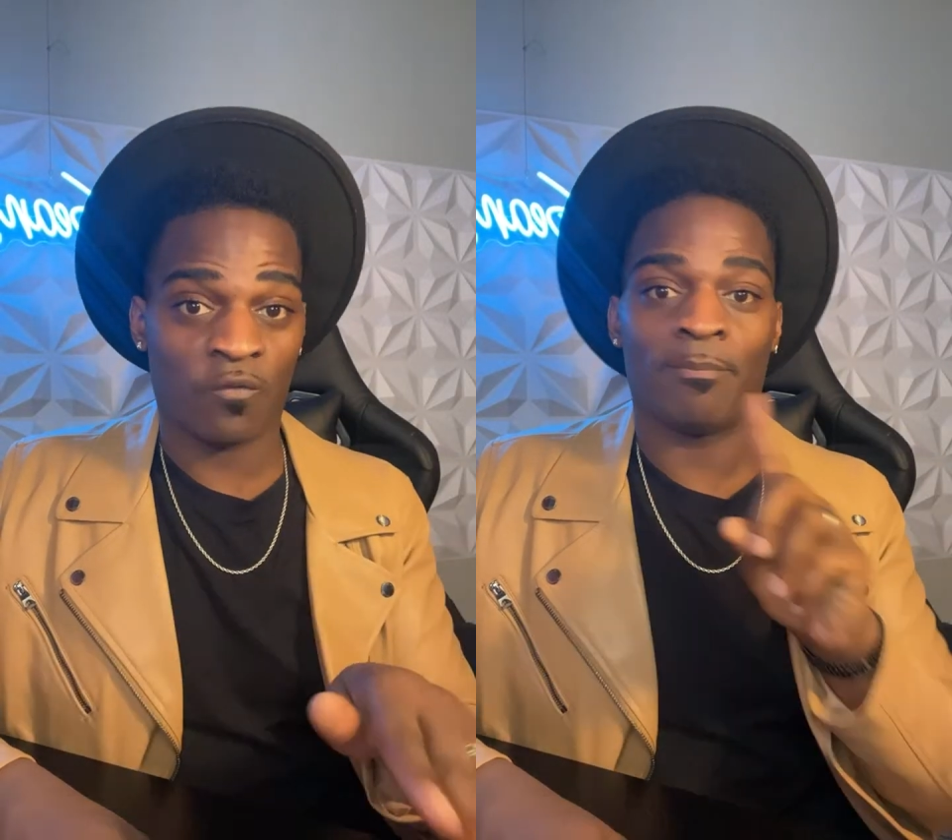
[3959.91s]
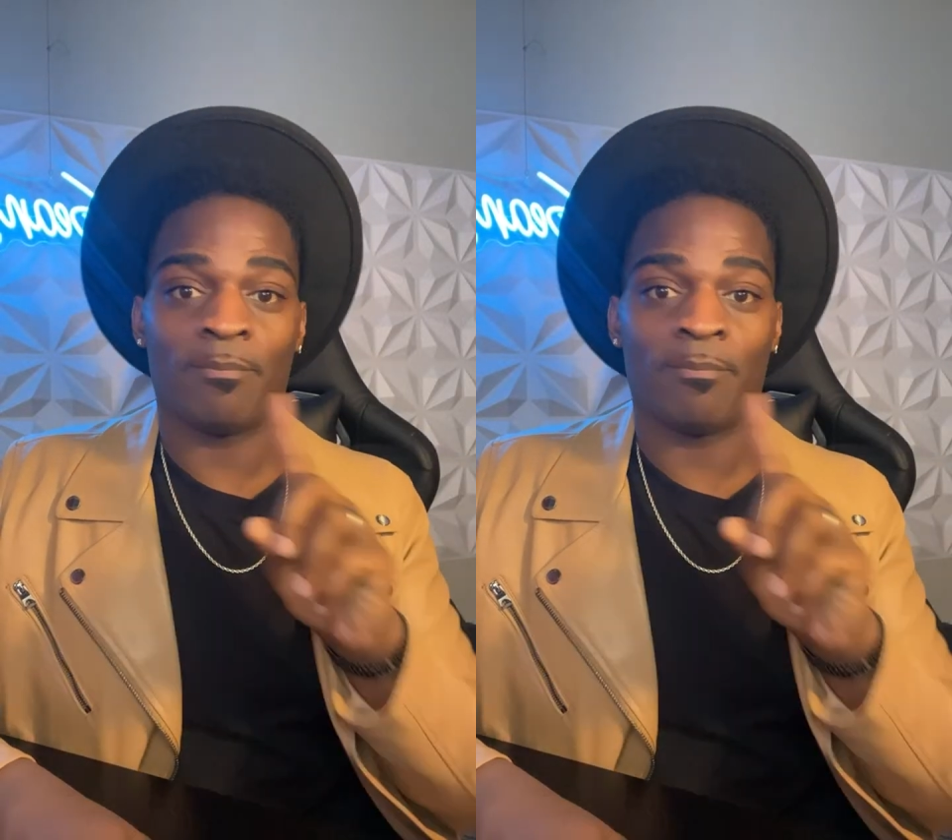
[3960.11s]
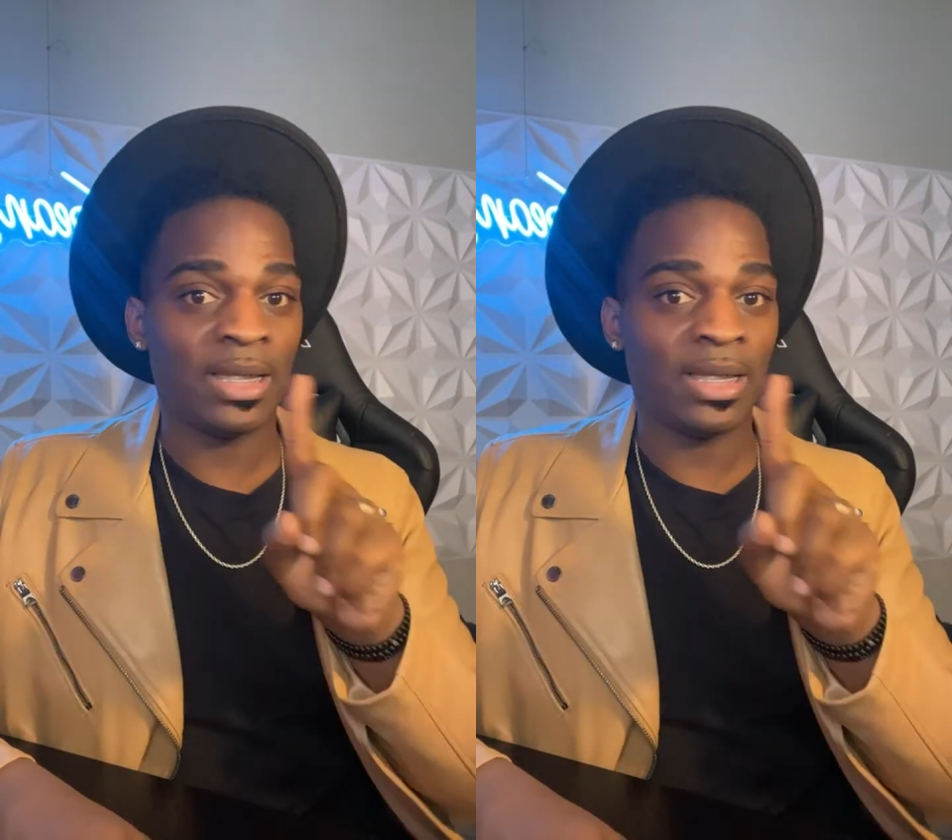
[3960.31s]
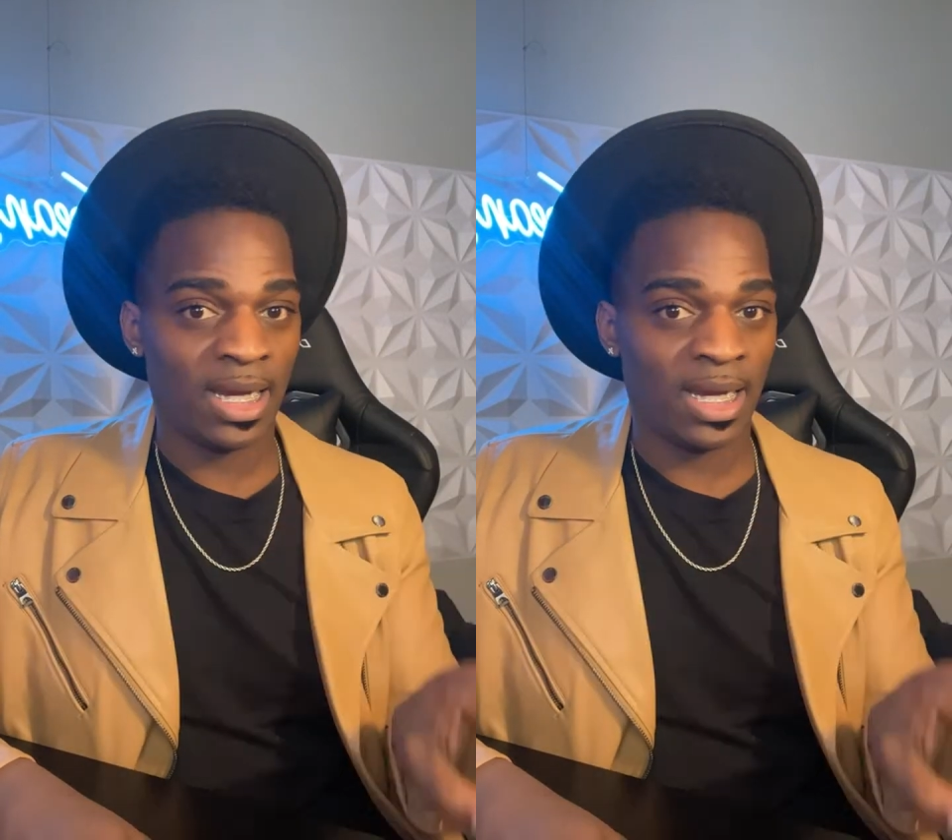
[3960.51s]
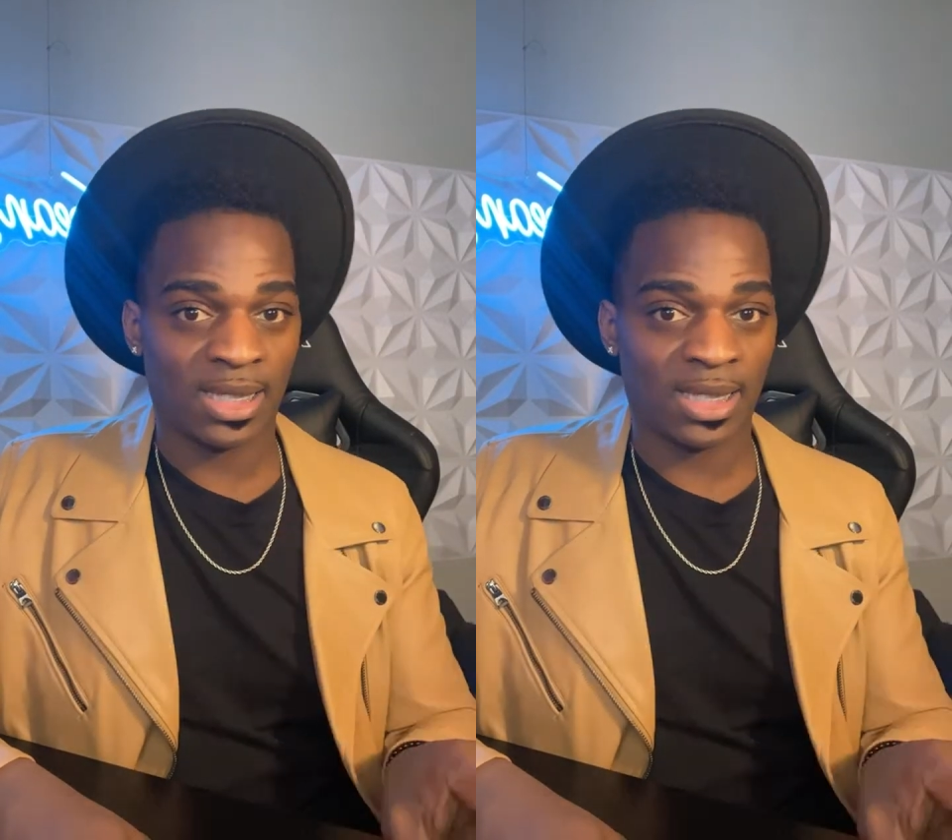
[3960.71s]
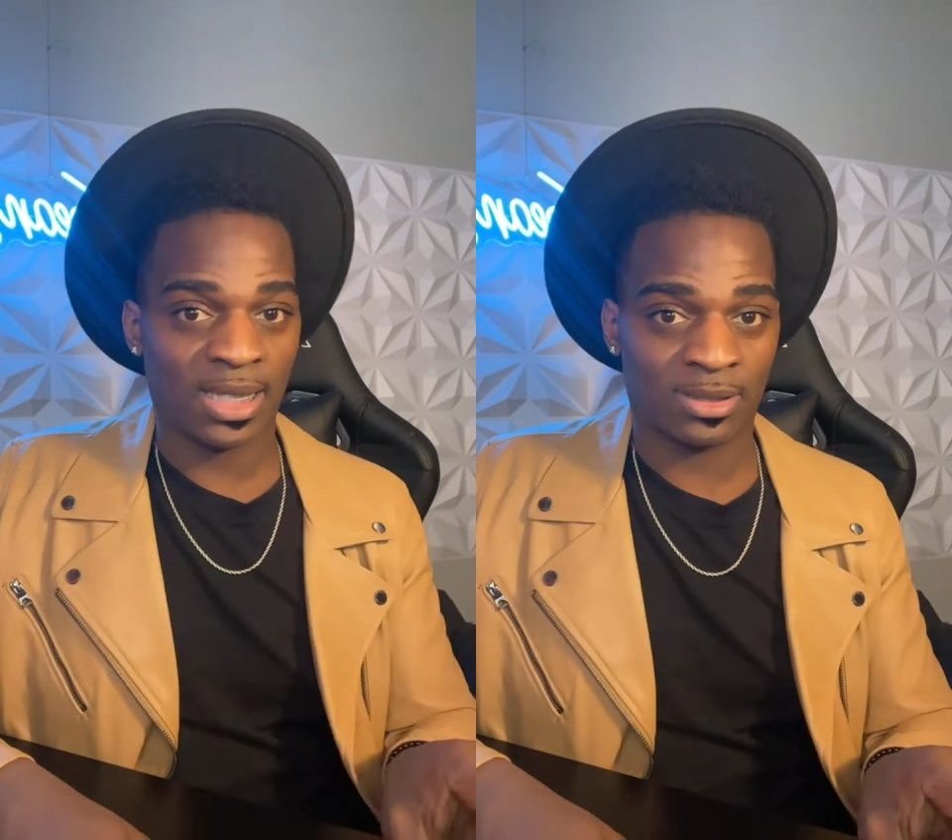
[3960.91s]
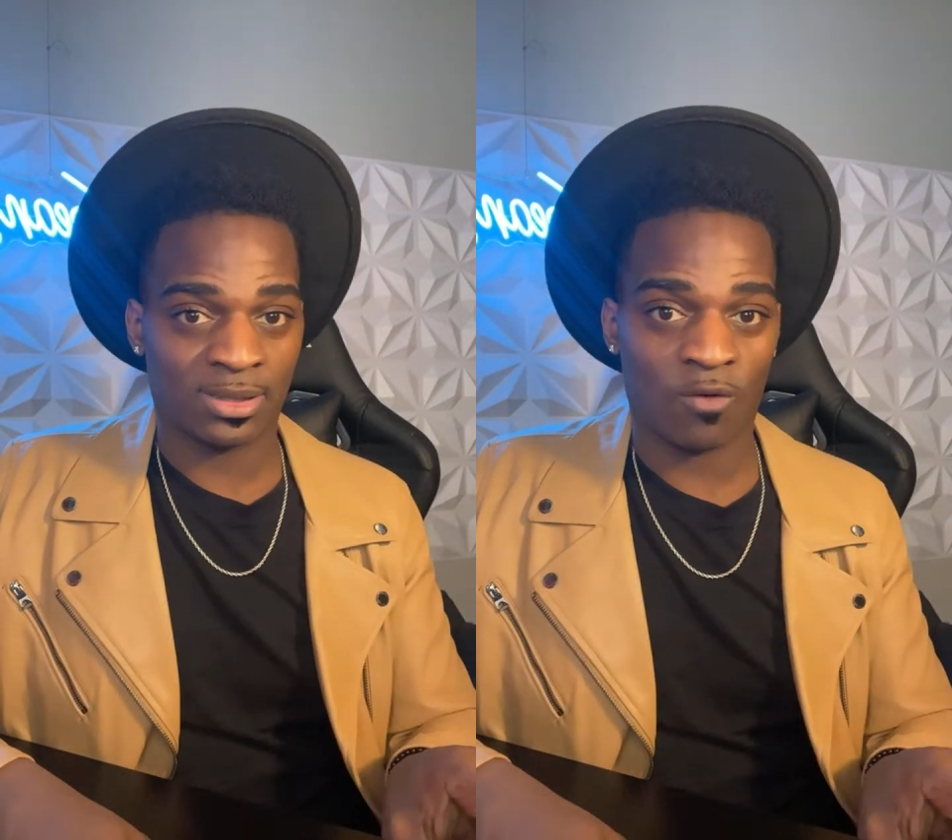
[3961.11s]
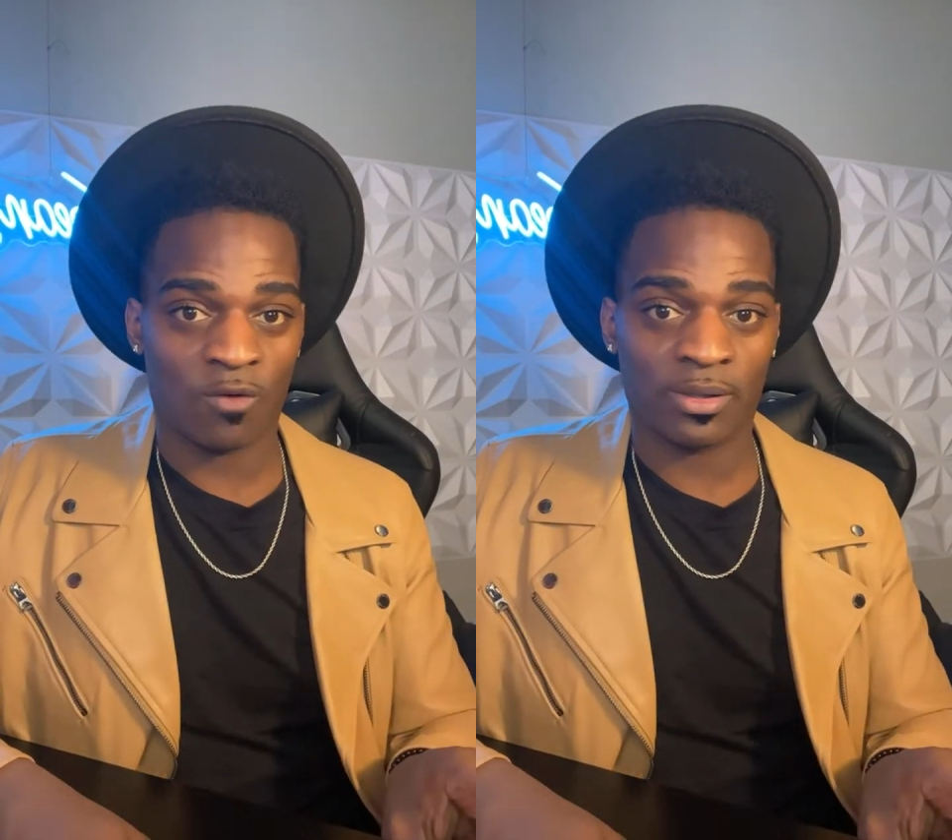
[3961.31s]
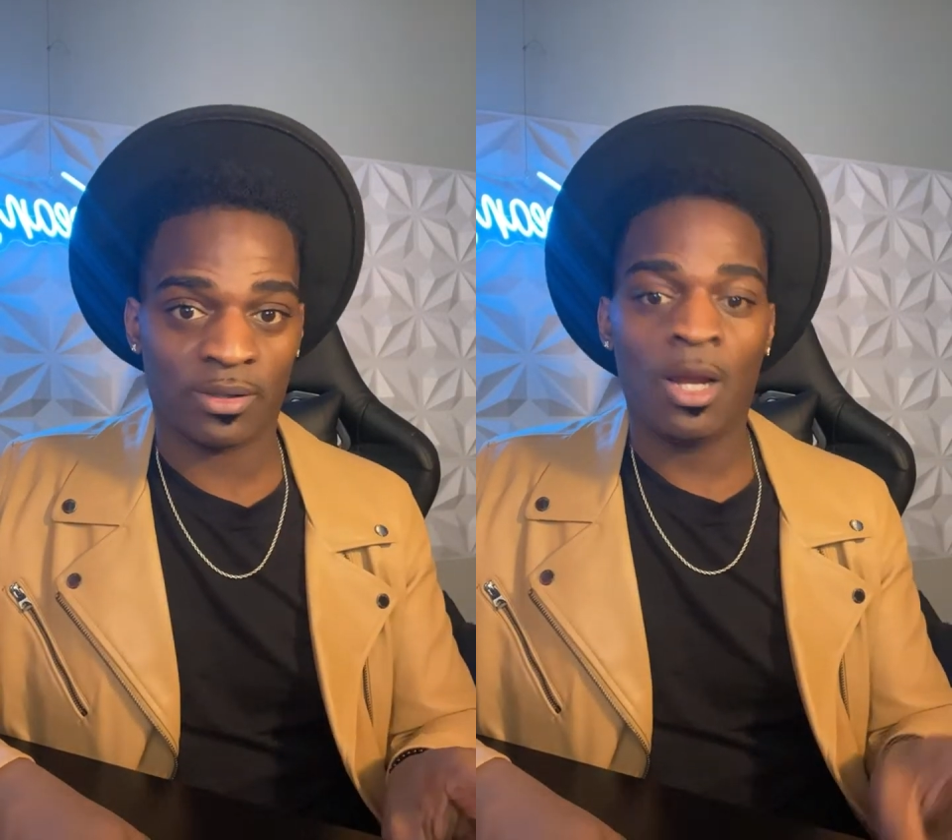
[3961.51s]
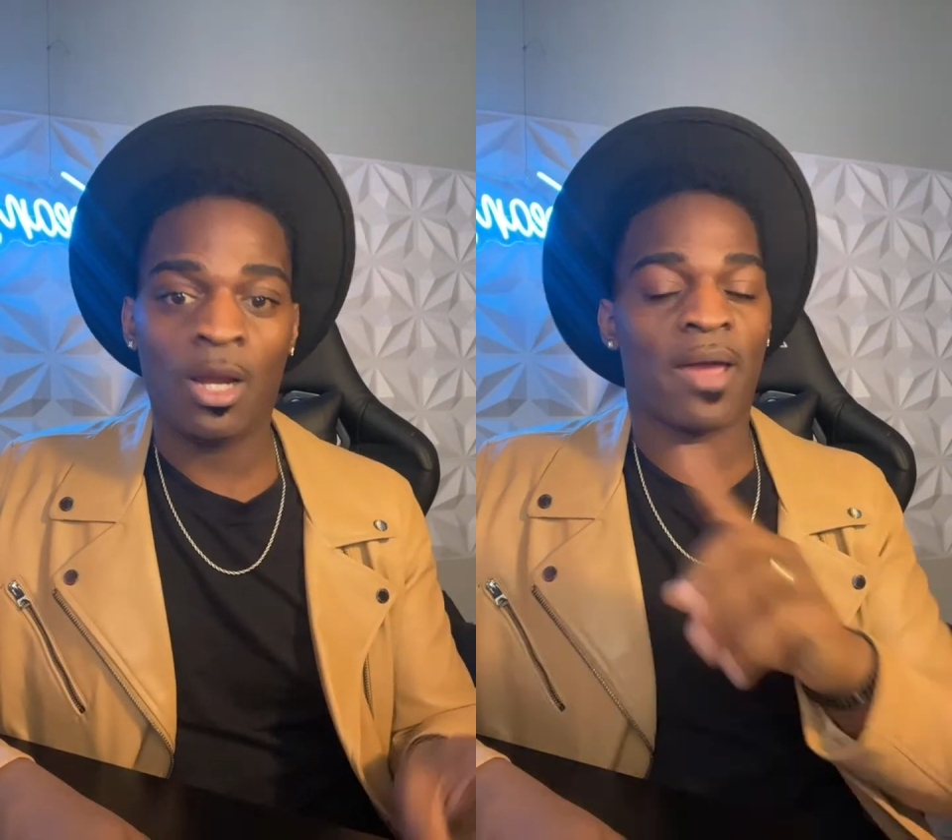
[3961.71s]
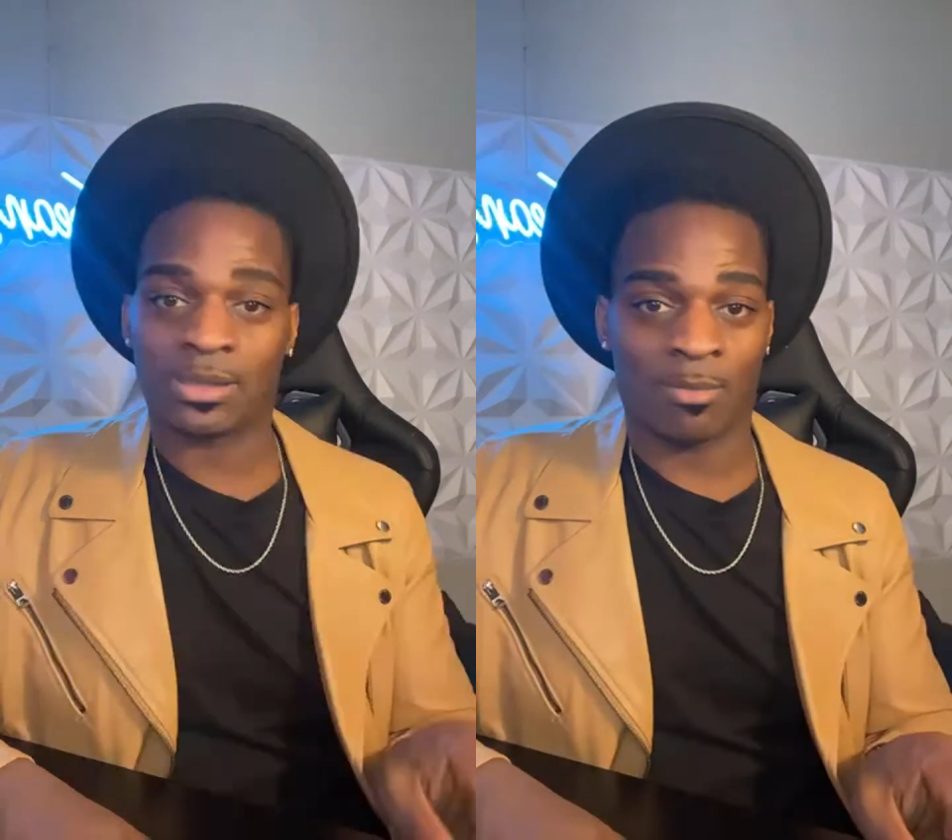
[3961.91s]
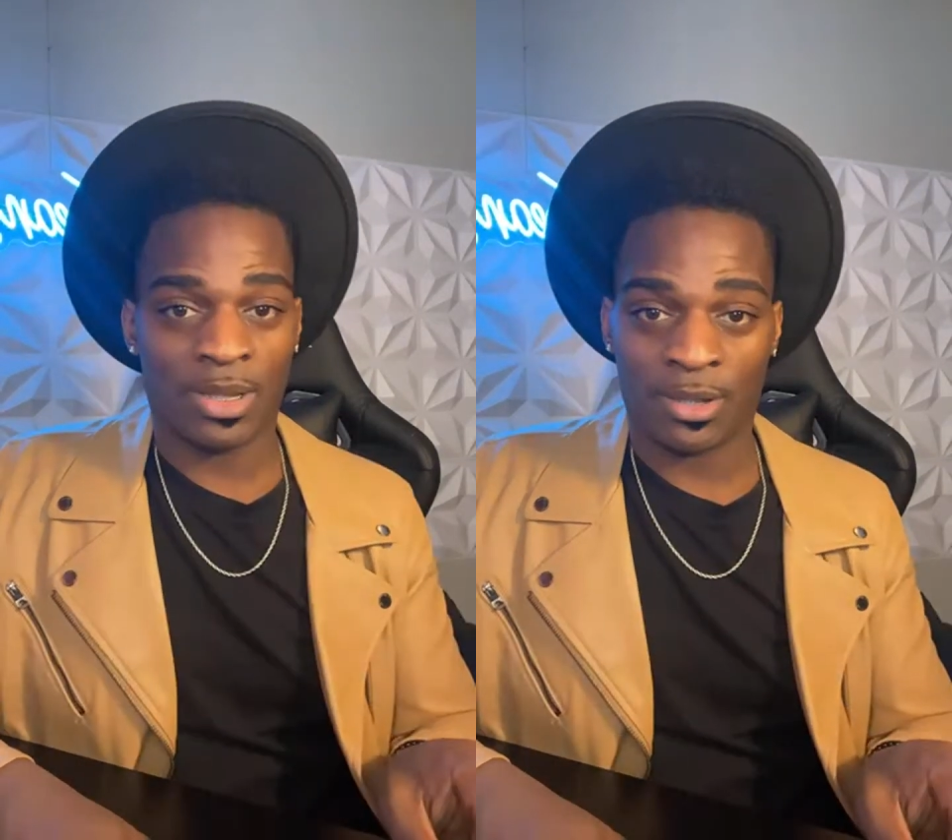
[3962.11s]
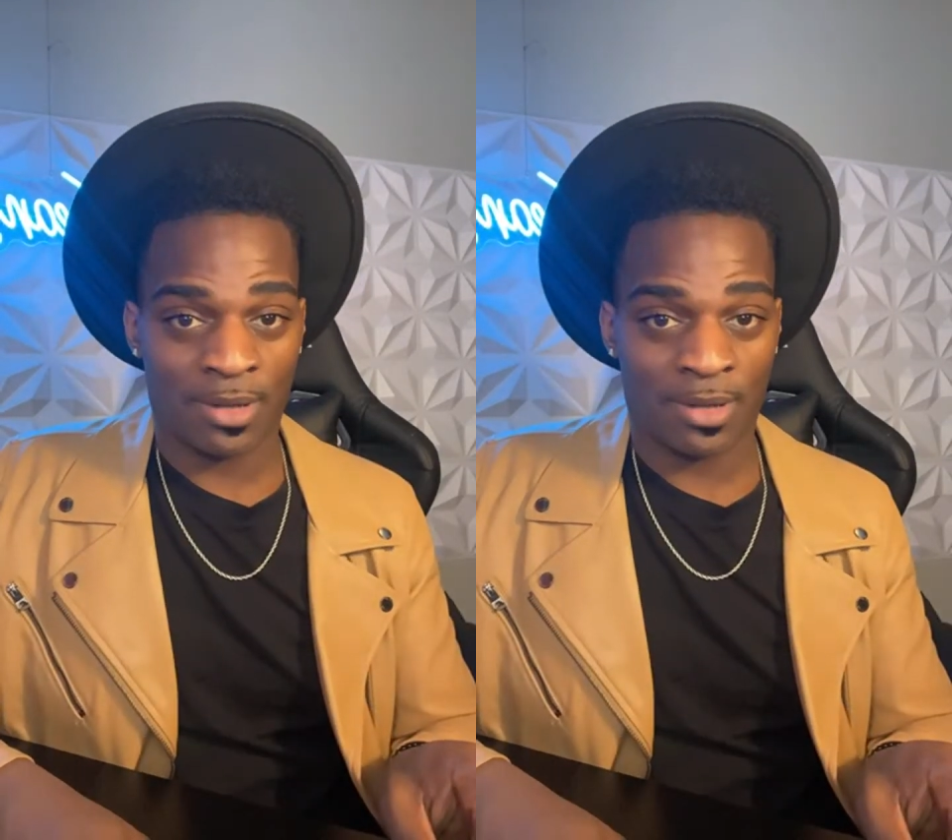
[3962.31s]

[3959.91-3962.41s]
Millie can't say this is over, rather than money or